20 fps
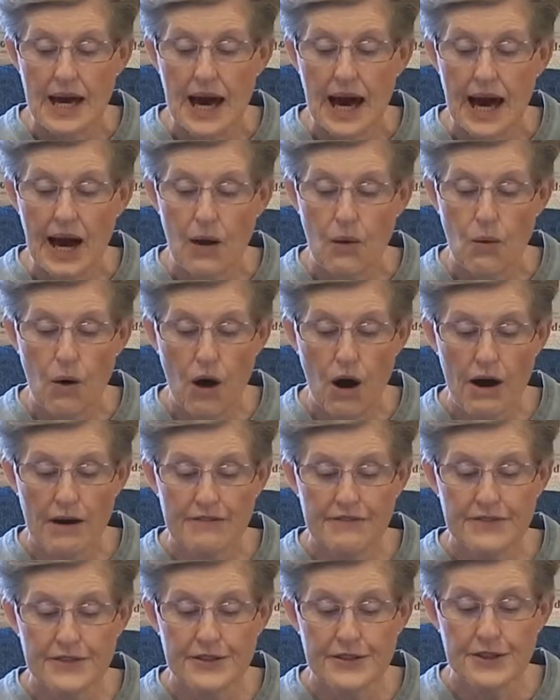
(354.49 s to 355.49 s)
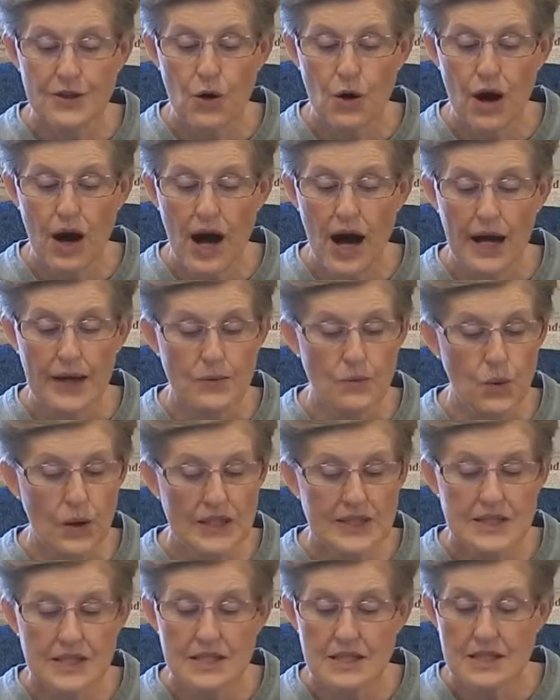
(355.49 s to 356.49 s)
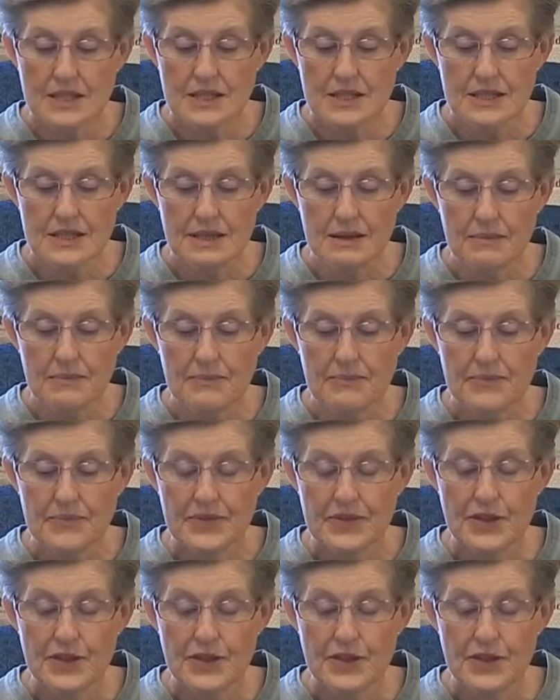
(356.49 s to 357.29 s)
How often, on what system